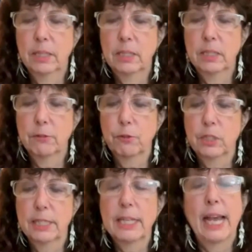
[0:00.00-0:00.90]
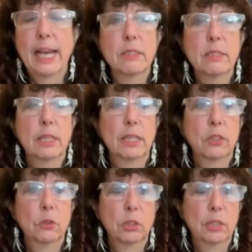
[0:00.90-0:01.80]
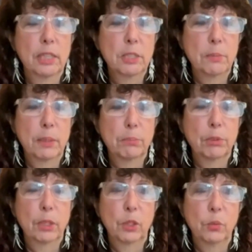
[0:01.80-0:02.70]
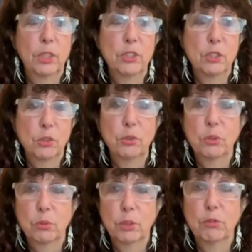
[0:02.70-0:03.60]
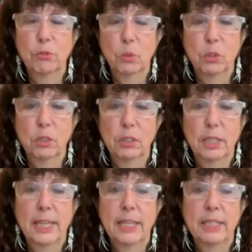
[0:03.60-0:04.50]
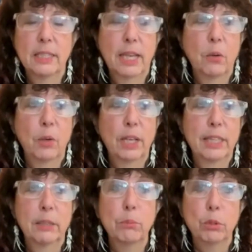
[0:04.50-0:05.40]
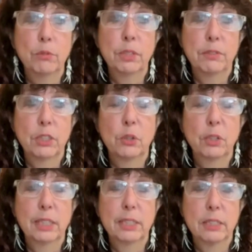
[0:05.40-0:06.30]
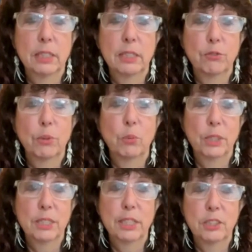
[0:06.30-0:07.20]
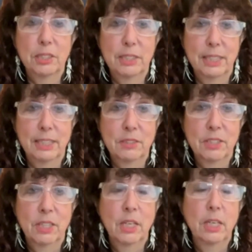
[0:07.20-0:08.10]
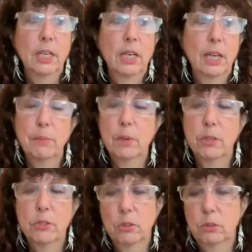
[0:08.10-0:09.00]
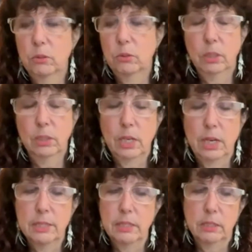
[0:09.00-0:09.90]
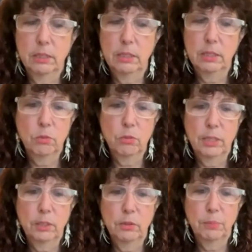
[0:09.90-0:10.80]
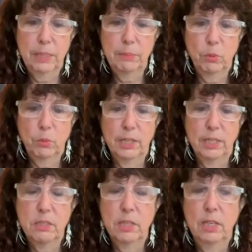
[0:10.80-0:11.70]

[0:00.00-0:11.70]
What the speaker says: different tasks that I organize by priority 1, 2, 3, or 4, and that way I can move it if I don't get it done from one day to the next. I'm also a constant list writer paper-wise,